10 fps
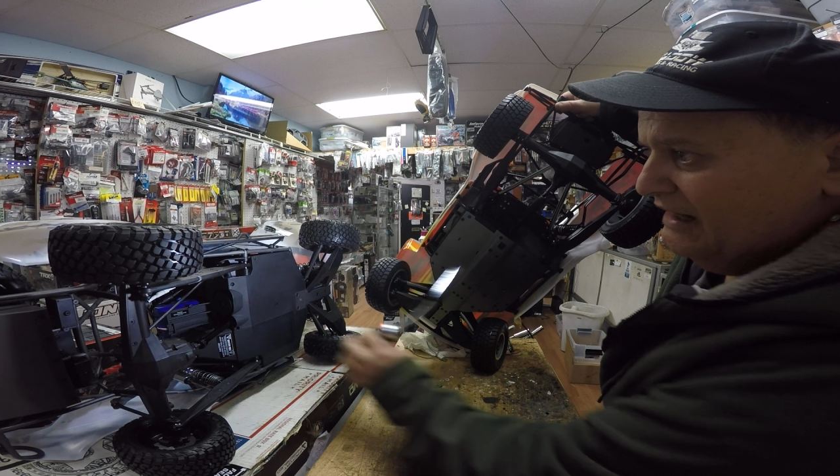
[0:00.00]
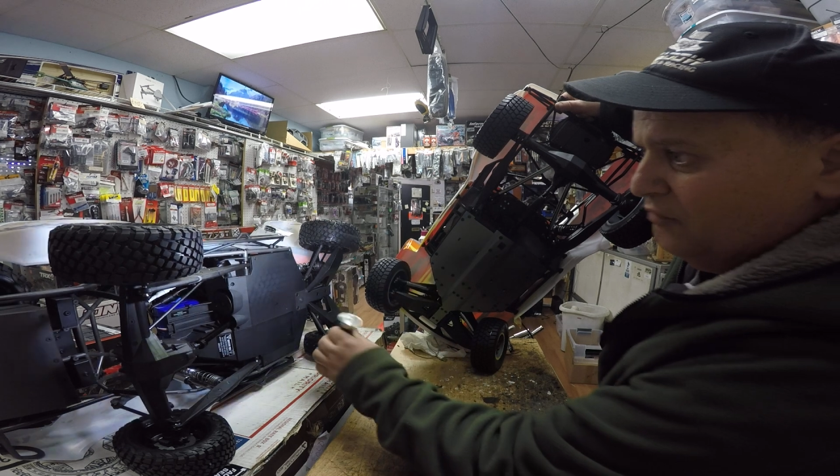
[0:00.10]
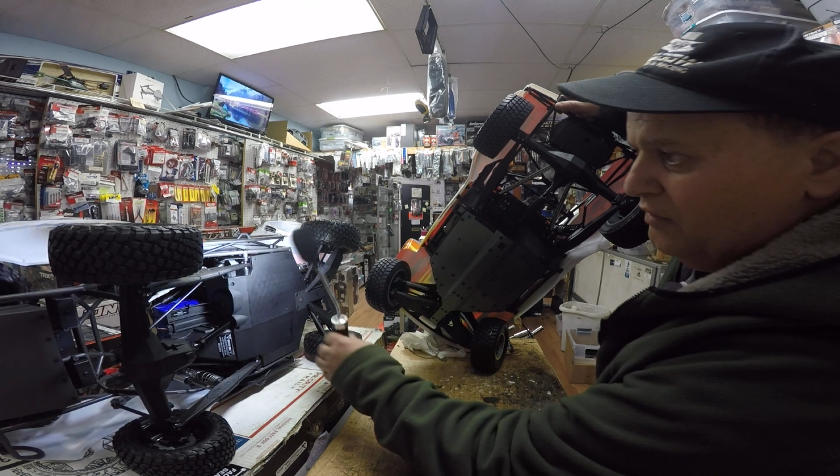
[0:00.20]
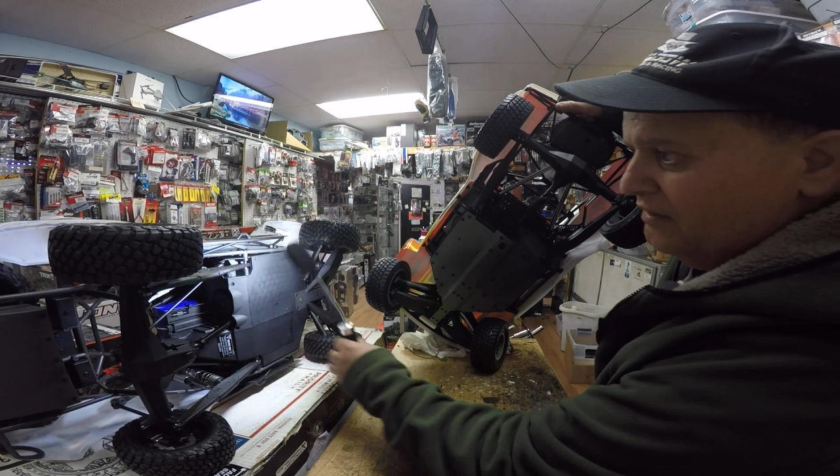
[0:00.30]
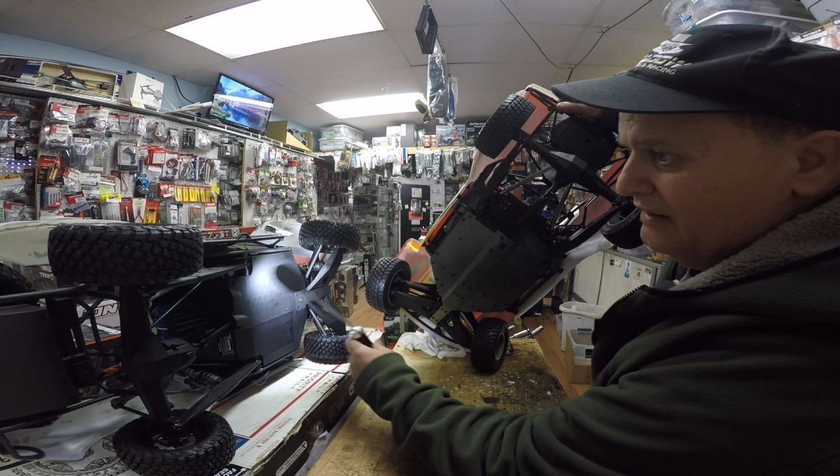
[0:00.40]
here,
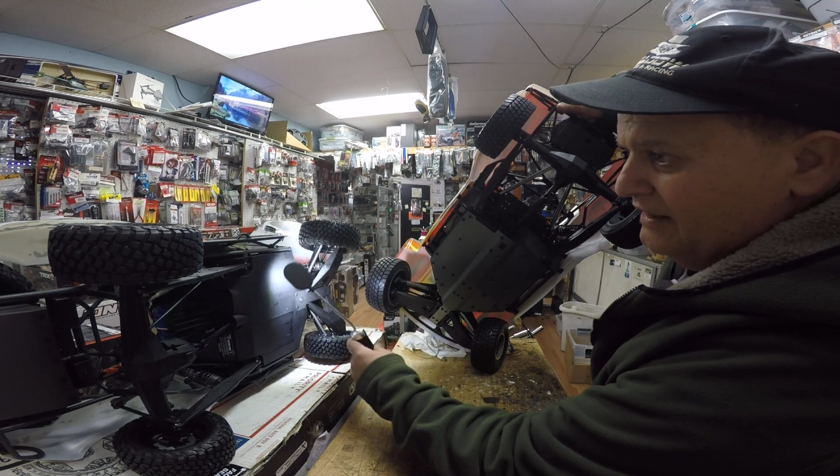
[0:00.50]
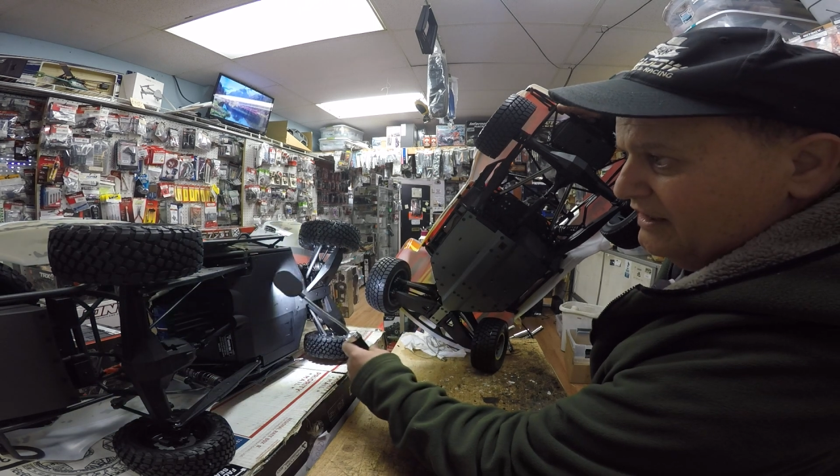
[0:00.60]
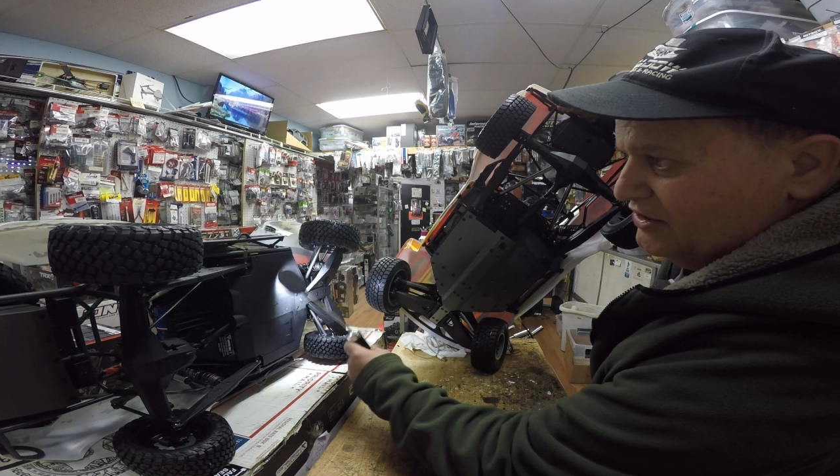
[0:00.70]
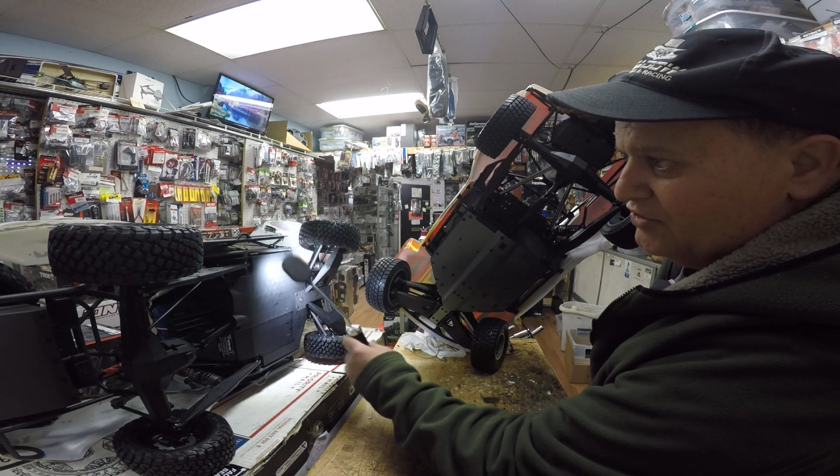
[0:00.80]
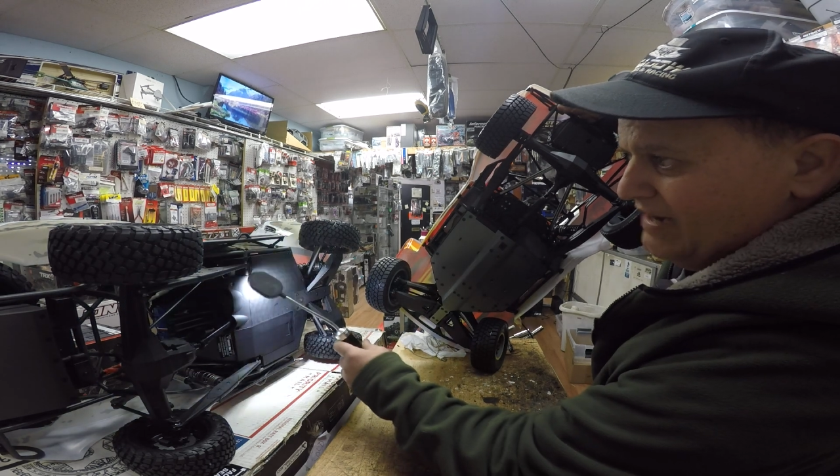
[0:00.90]
where
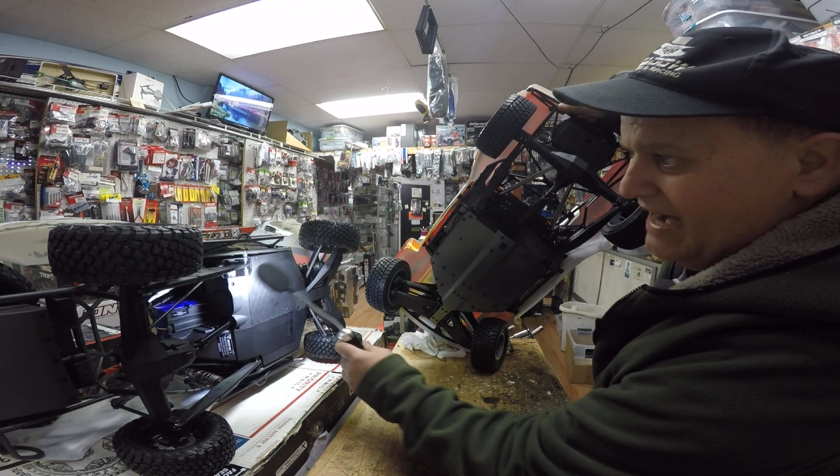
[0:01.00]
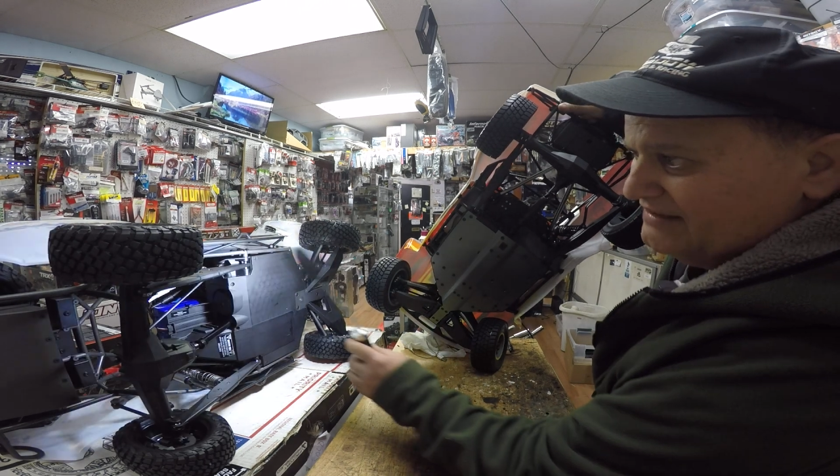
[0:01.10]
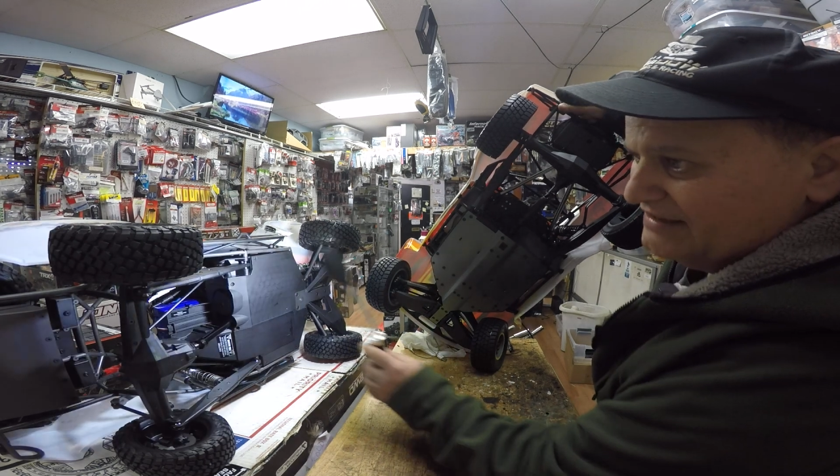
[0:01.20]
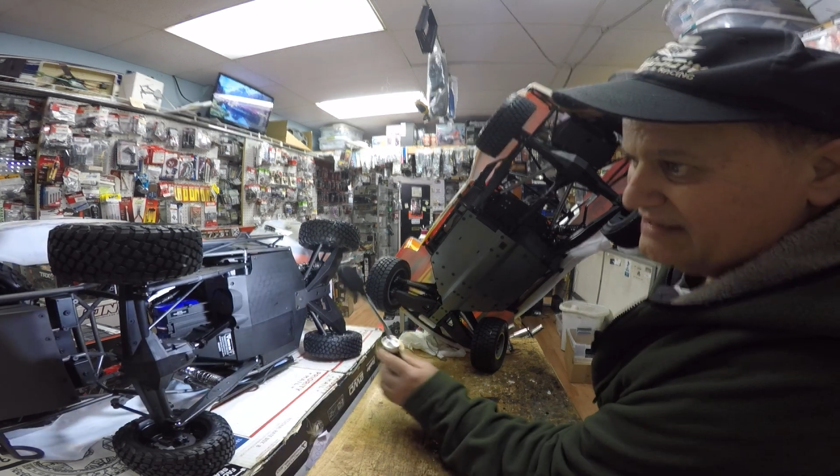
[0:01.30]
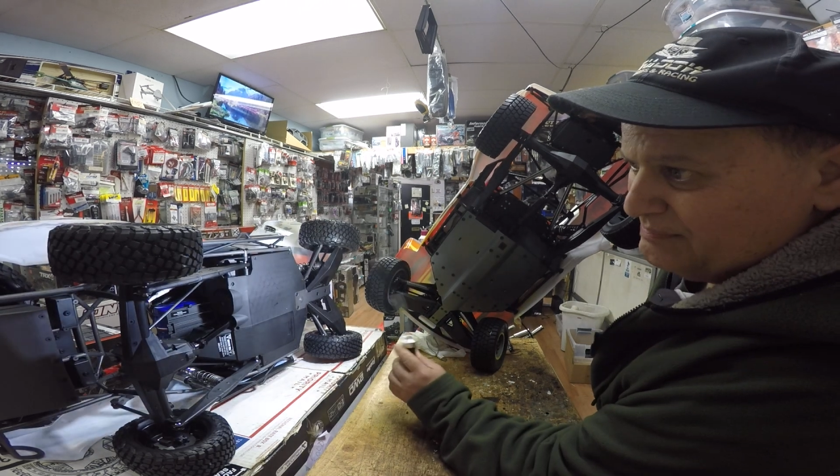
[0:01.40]

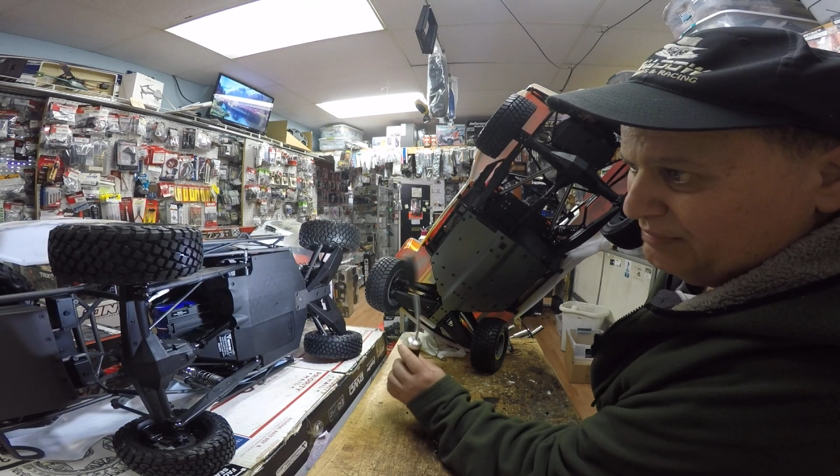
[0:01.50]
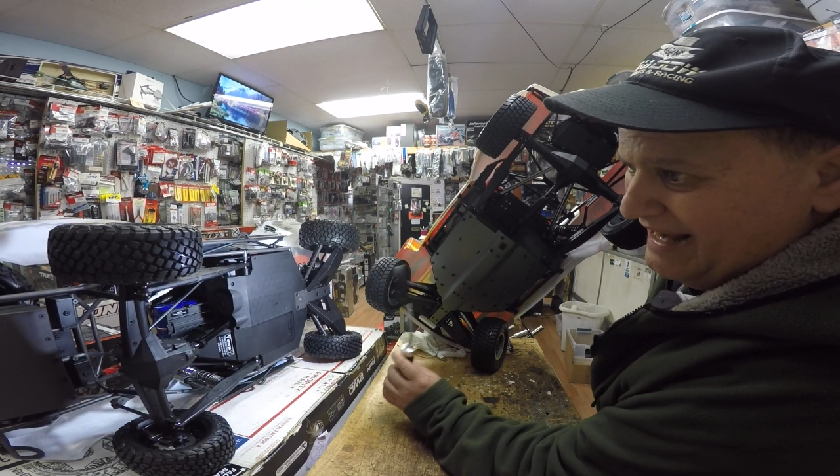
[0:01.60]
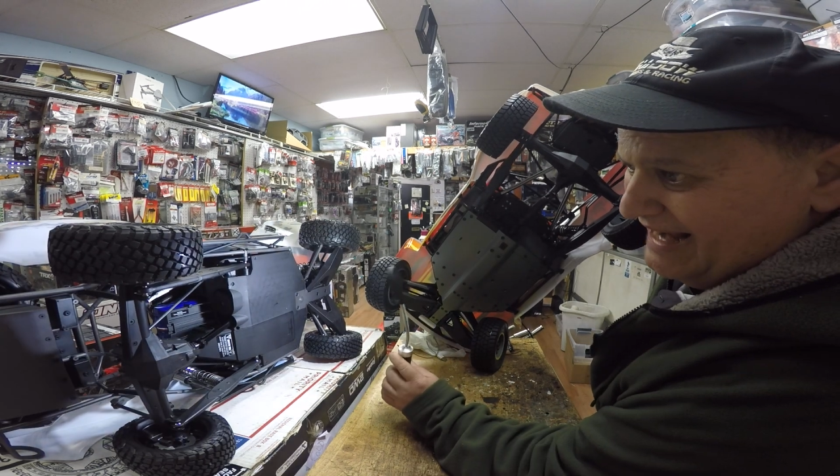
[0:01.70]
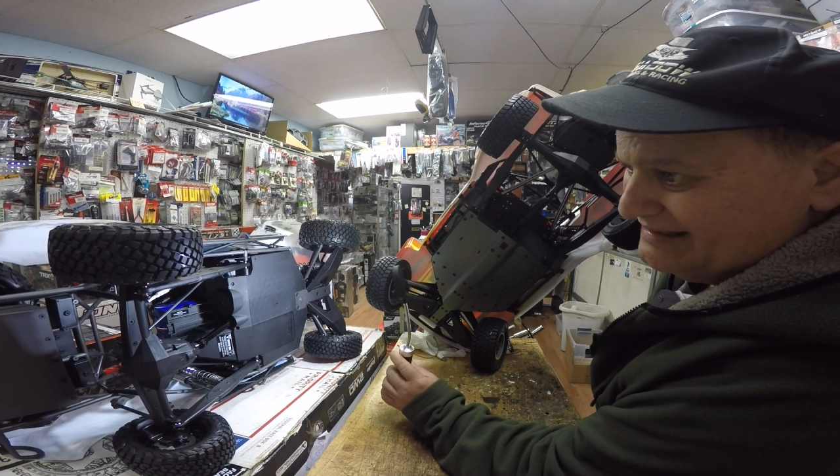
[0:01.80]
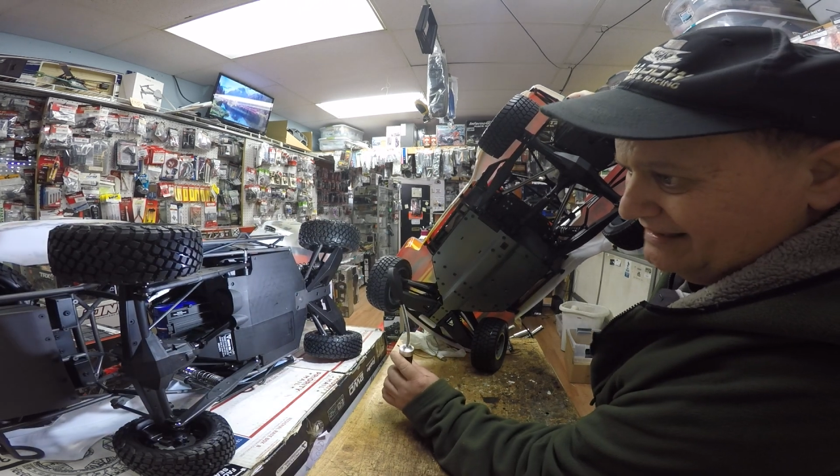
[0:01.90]
Traxxas is
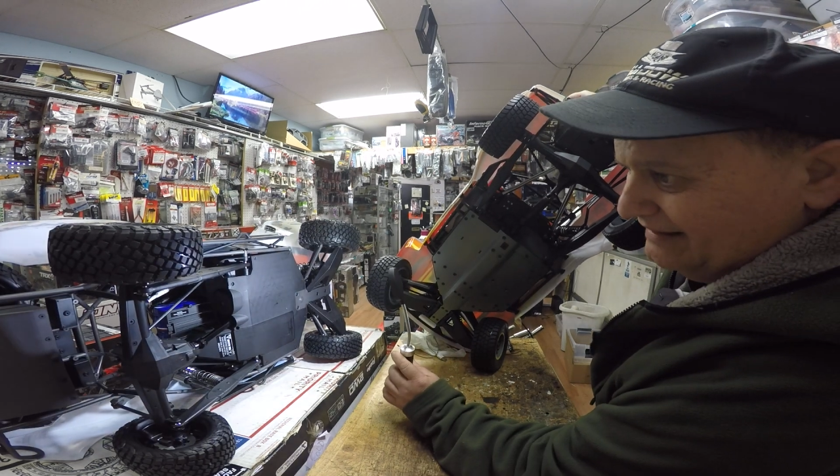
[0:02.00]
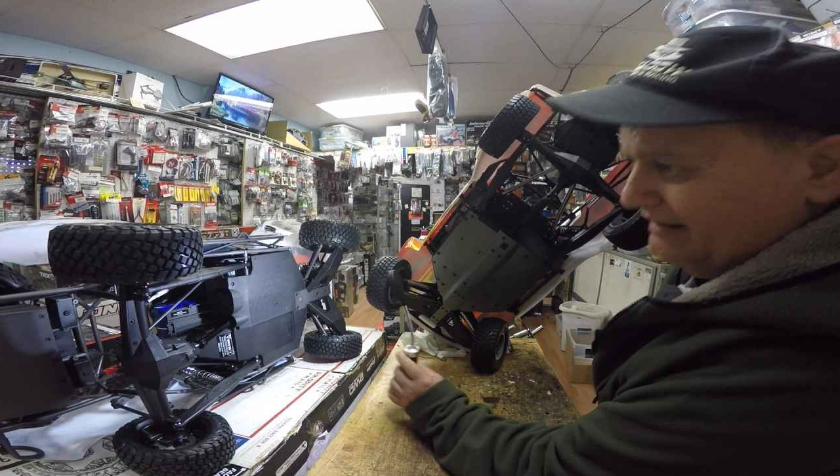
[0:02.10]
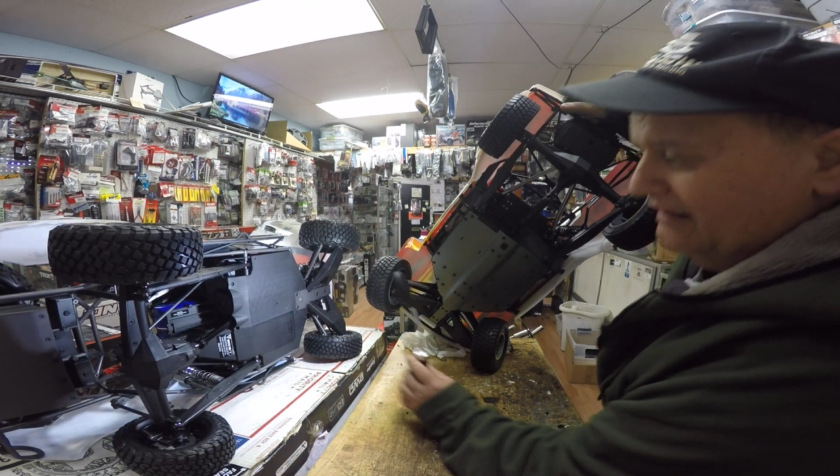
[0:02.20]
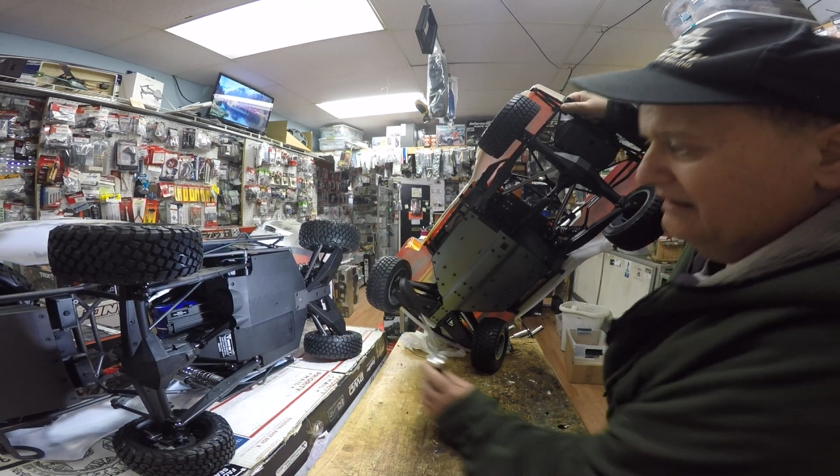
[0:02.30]
plastic.